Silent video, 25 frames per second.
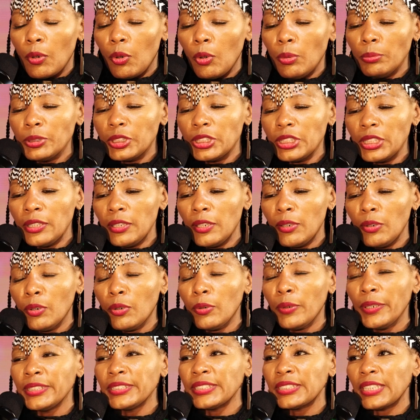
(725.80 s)
umshini lo
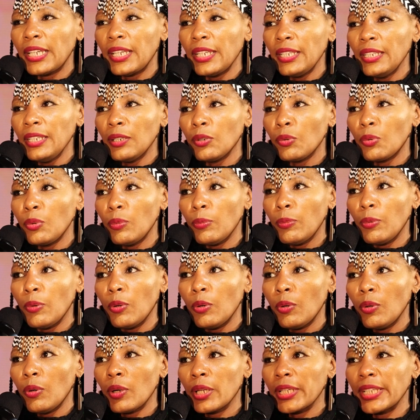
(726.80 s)
wenza ingubo
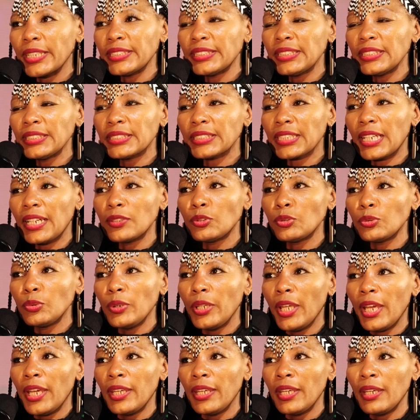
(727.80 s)
ngesinye isikhathi
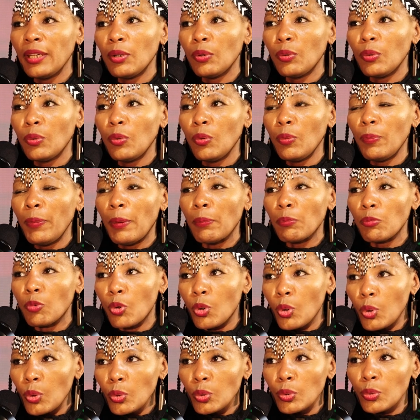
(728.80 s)
uyaye ube
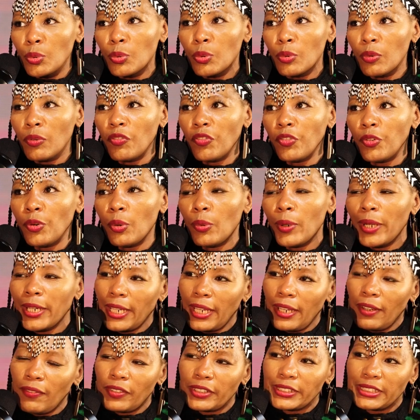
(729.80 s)
mkhulu for
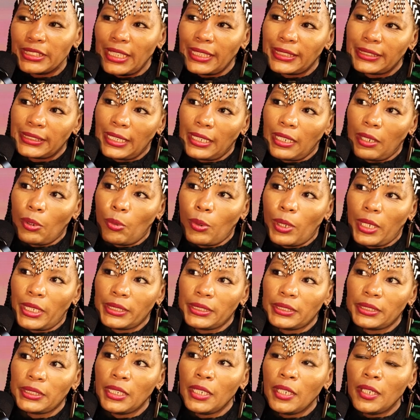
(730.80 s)
whatever size that I
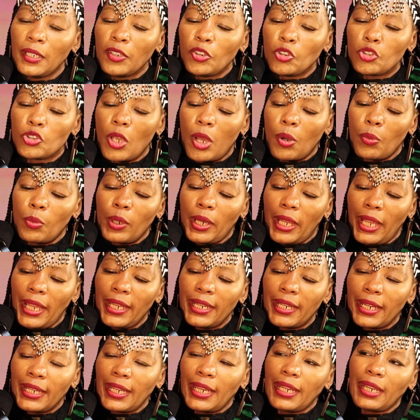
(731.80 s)
want. So I will add
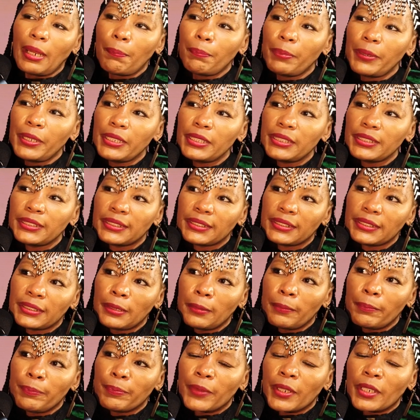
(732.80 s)
another piece.
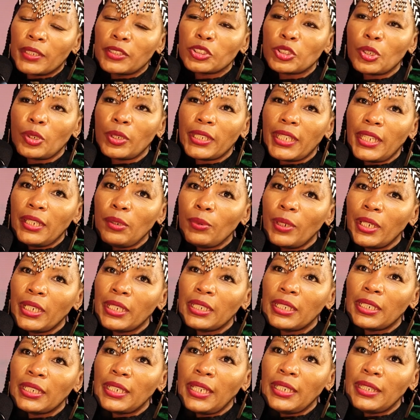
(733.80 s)
So then
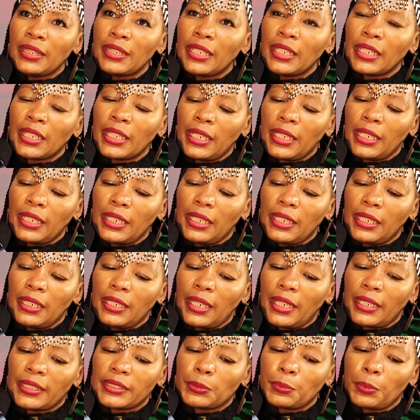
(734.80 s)
when that thing, it
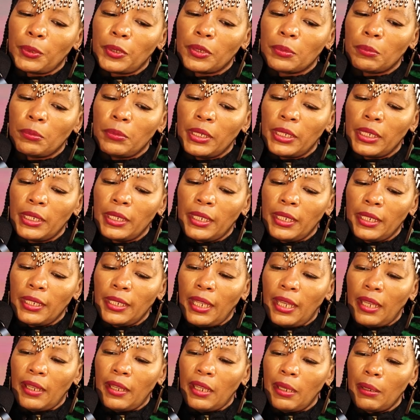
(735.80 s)
has put me in
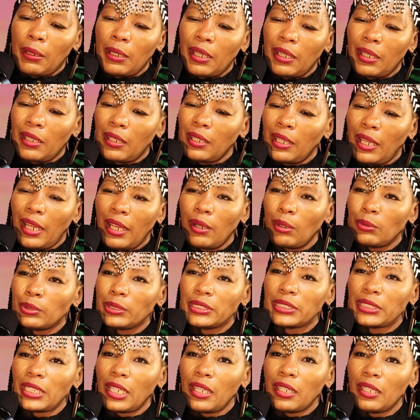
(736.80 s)
I would
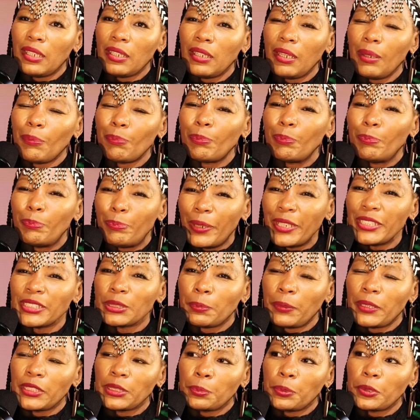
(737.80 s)
say,
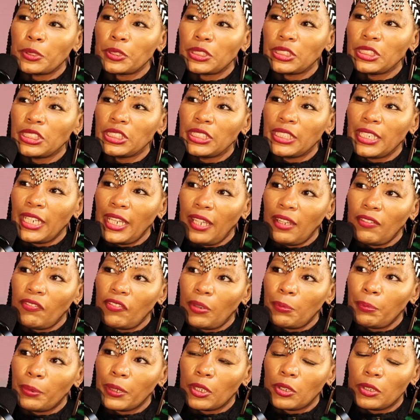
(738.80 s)
best position ever
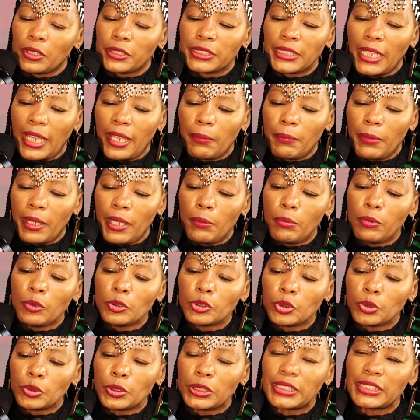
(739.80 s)
because I am able
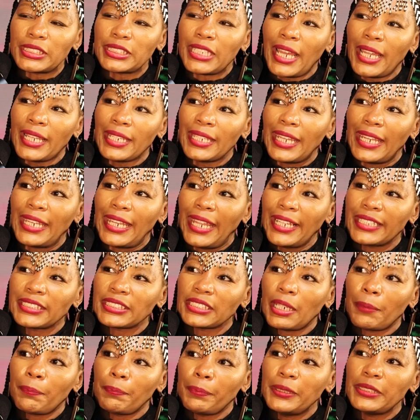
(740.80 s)
to design an
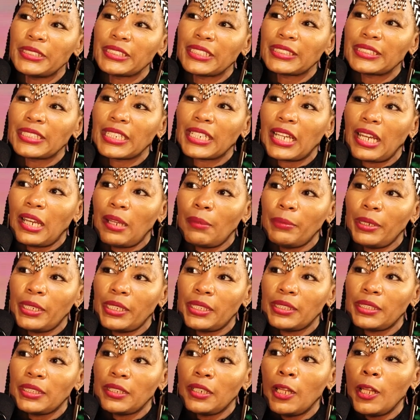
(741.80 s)
extra piece as a garment.